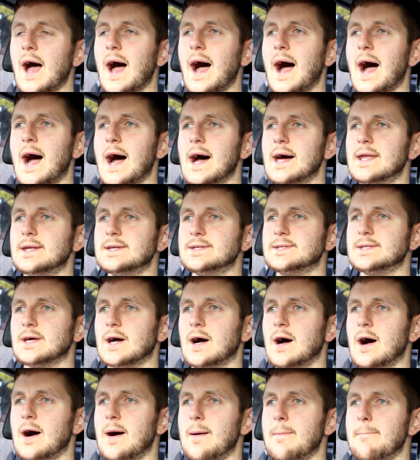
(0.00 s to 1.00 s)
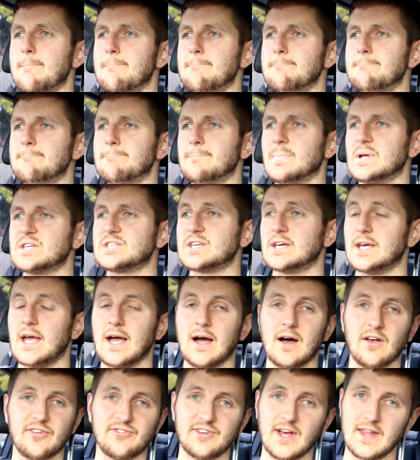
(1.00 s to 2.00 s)
And I
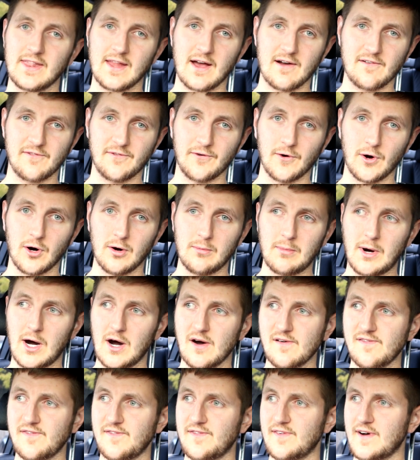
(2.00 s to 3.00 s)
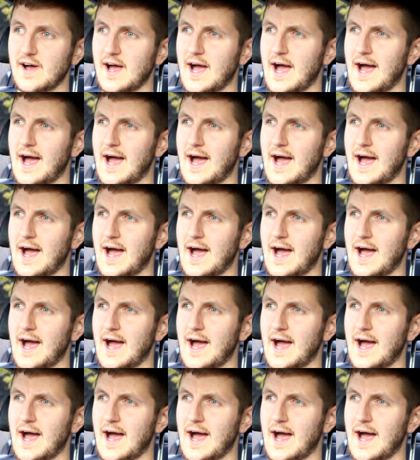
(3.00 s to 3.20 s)
sent that form off,